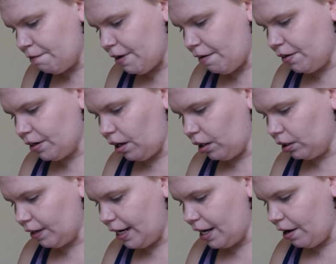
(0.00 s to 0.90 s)
favorite color
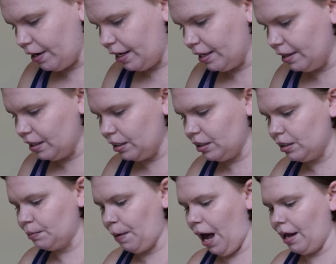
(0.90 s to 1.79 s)
right now in
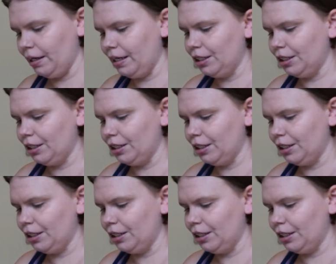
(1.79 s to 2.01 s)
this palette.